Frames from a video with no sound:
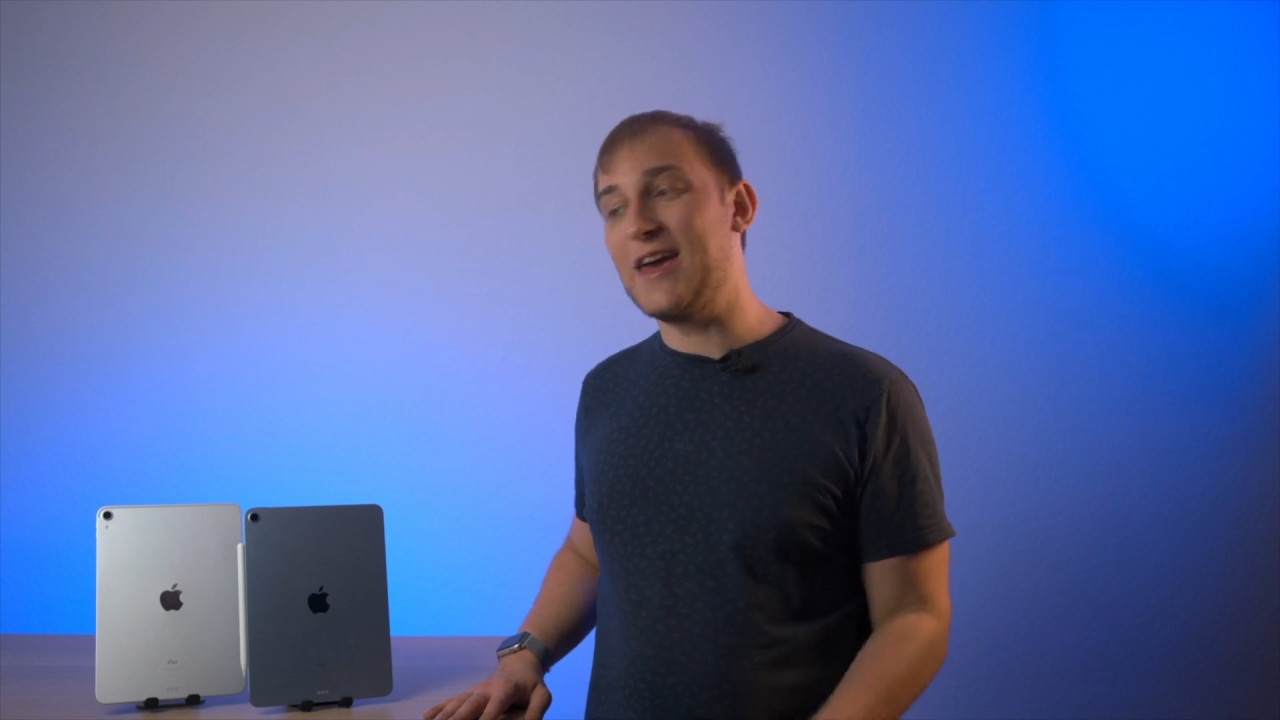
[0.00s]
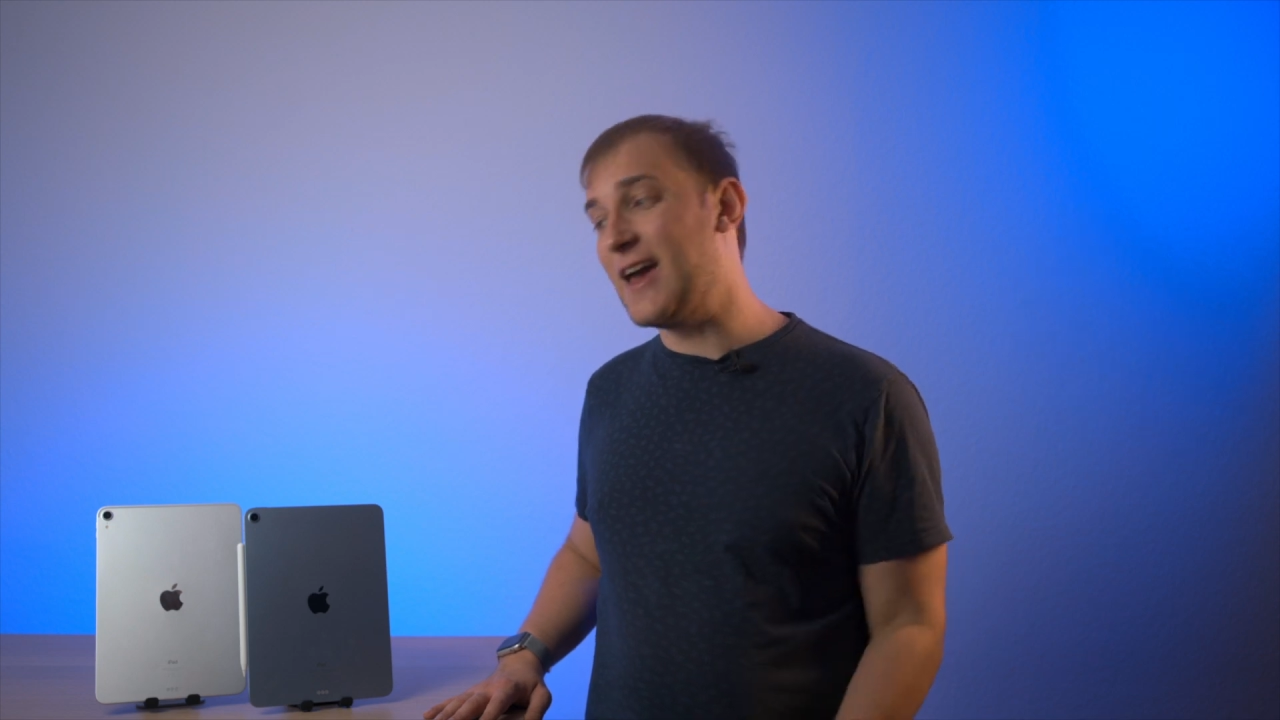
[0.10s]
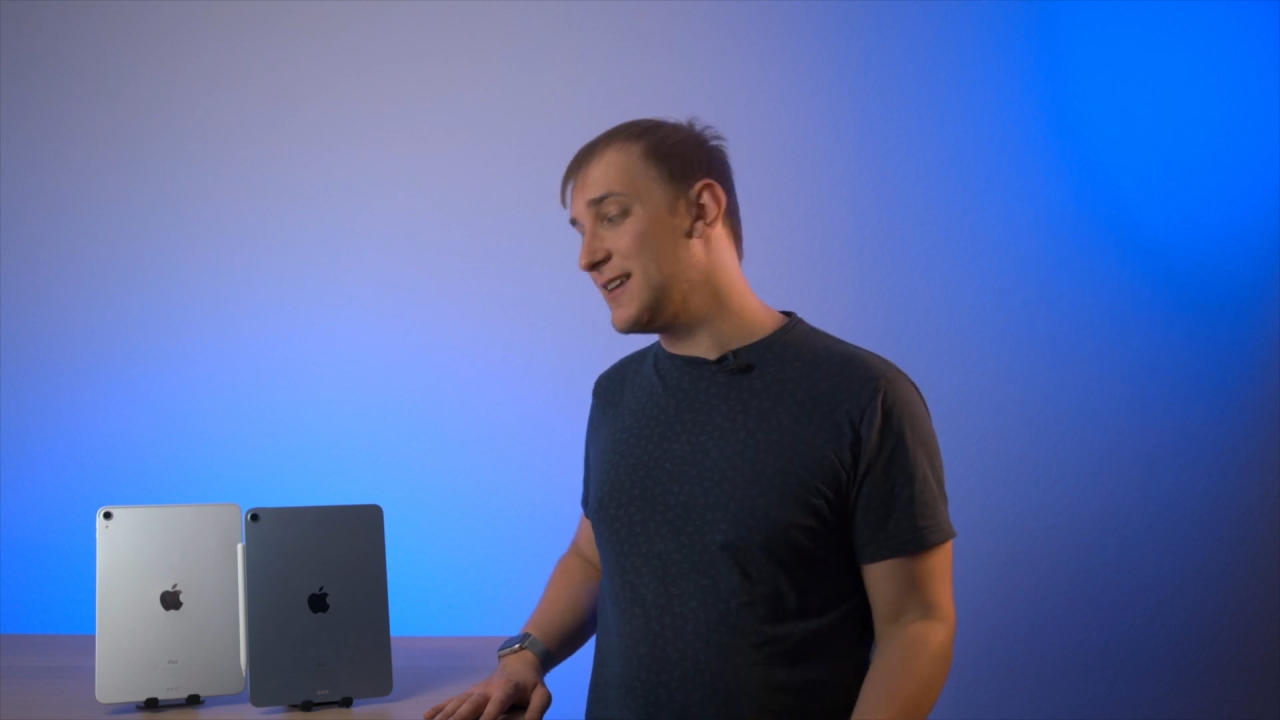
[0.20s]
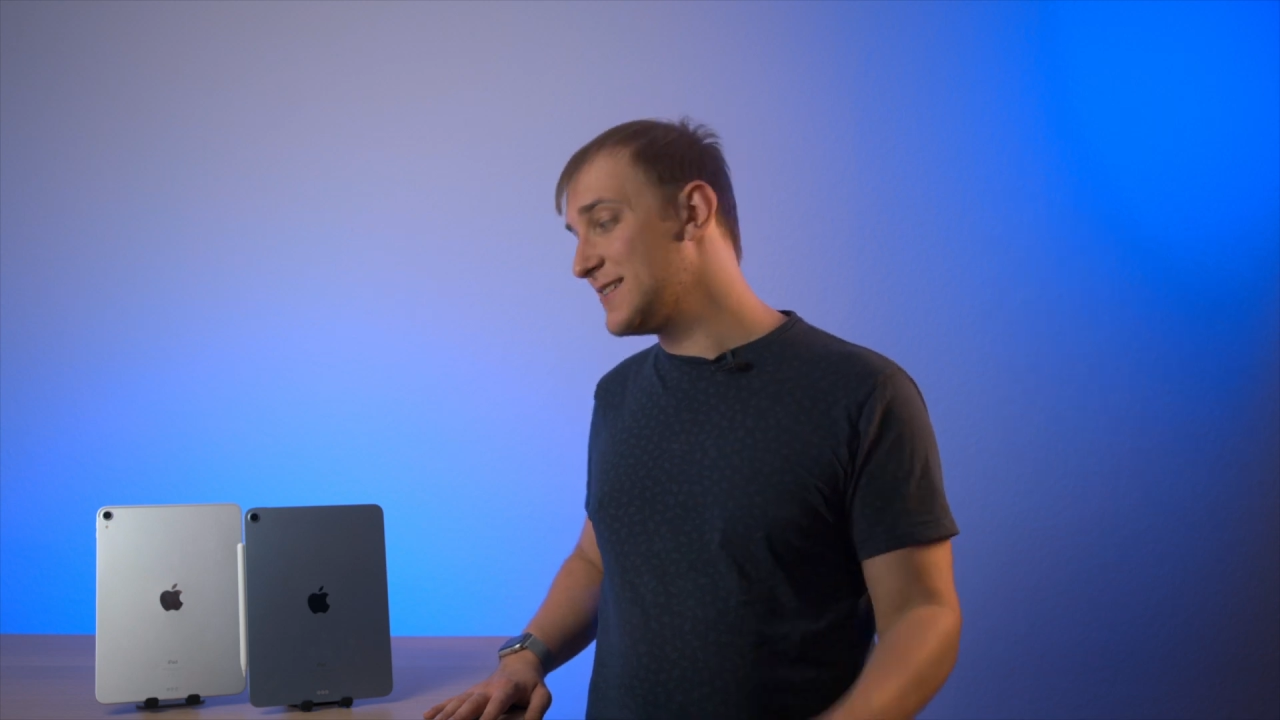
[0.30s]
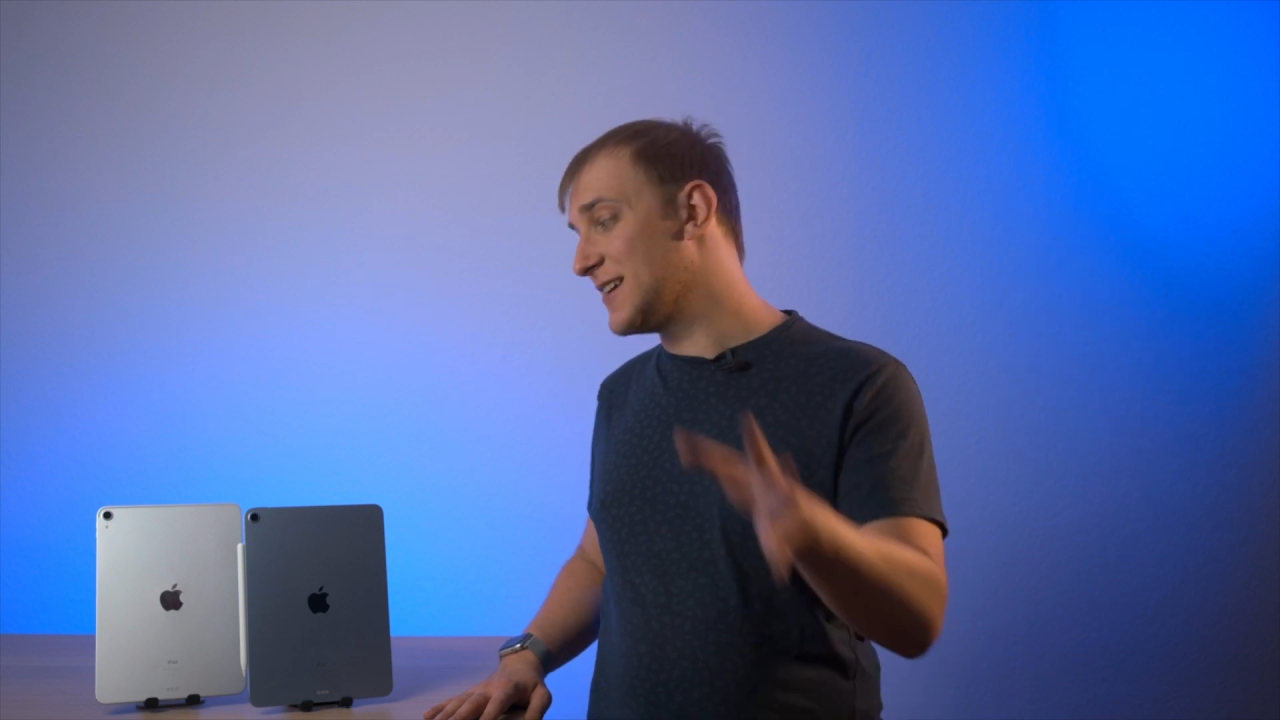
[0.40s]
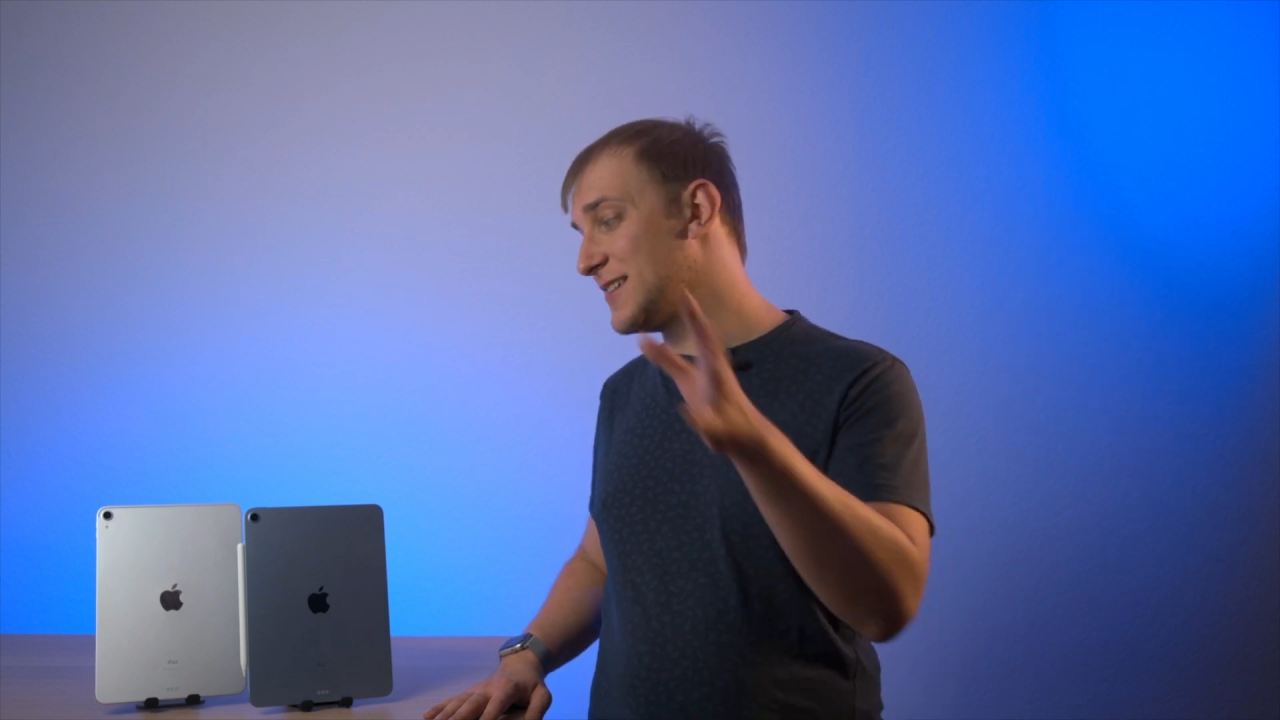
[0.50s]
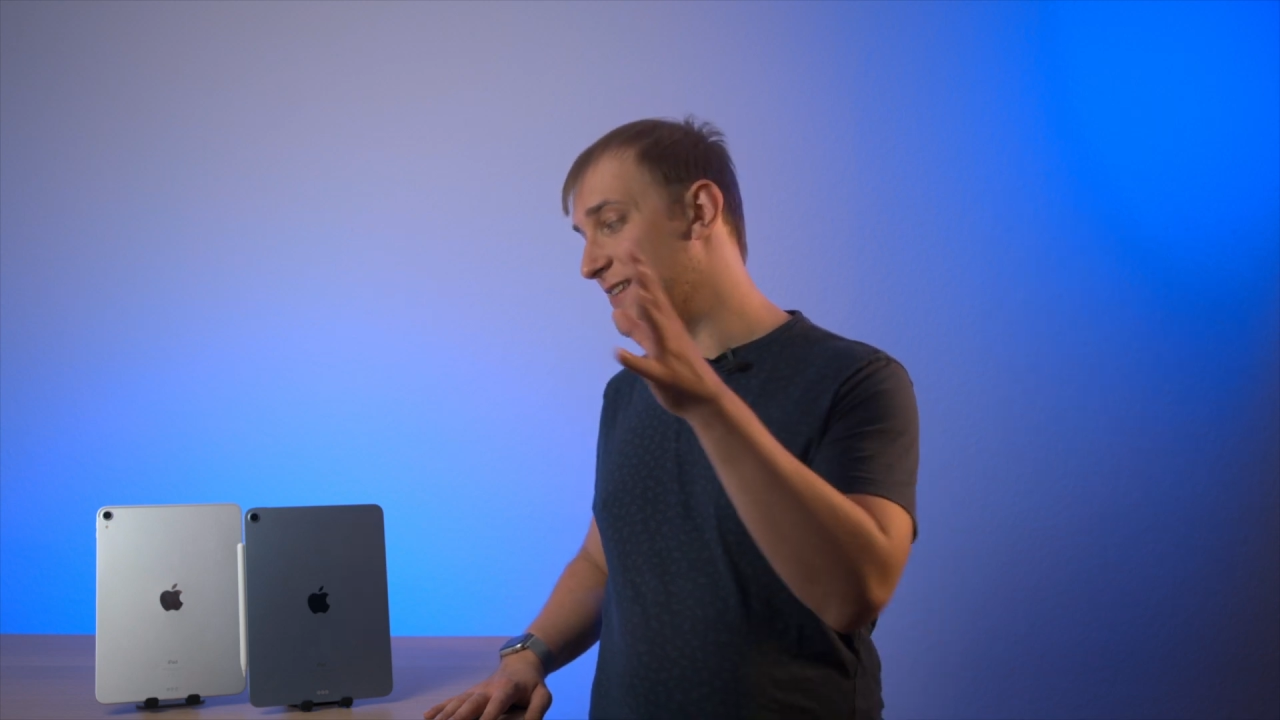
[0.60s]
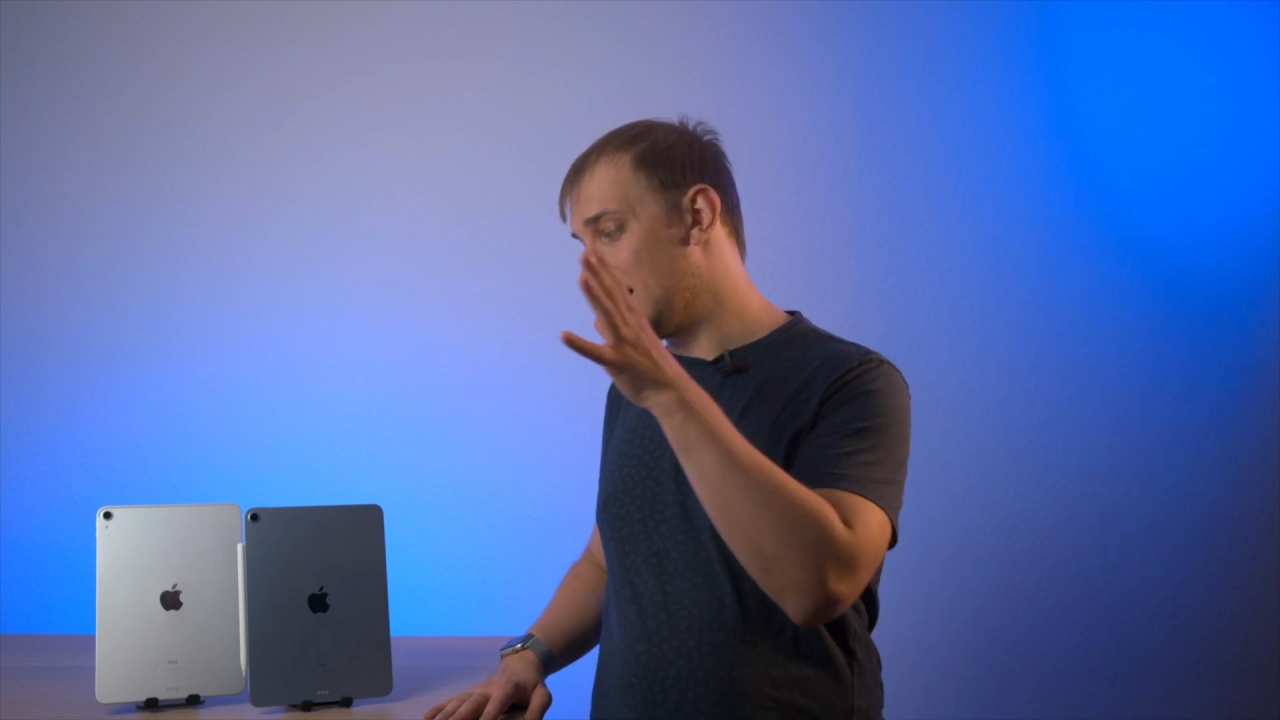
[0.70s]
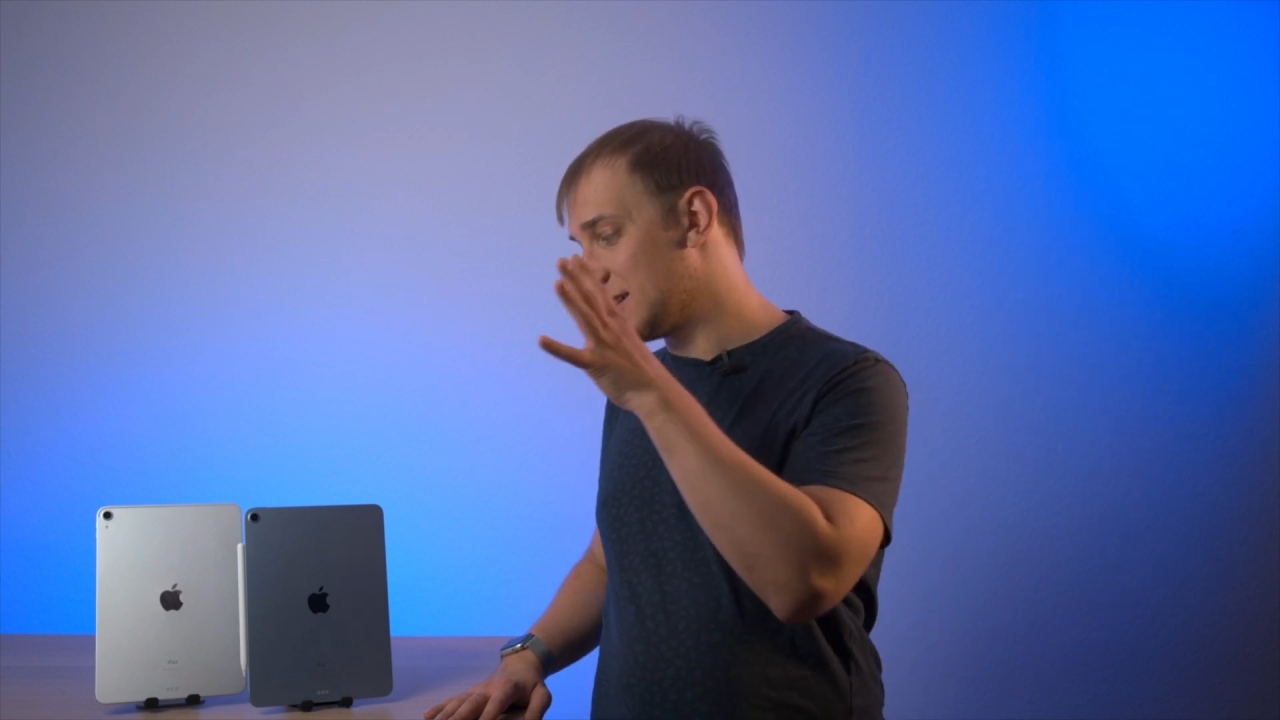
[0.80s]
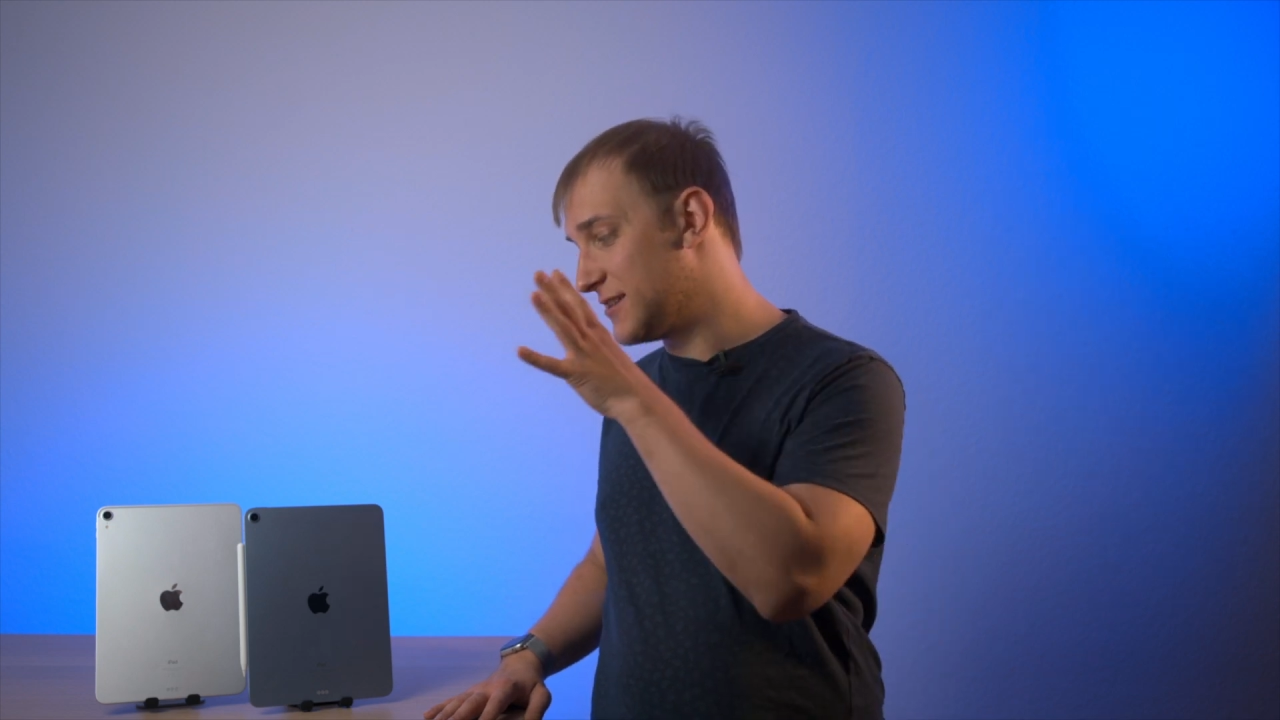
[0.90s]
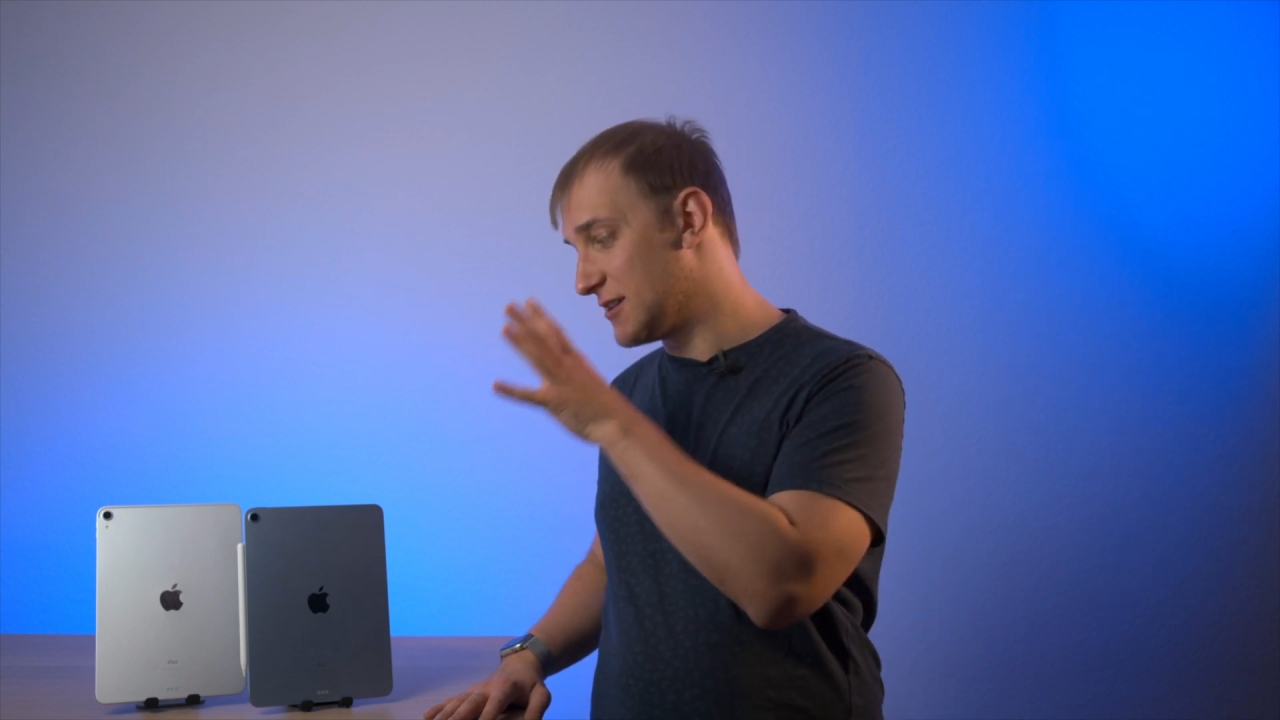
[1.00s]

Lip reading: can connect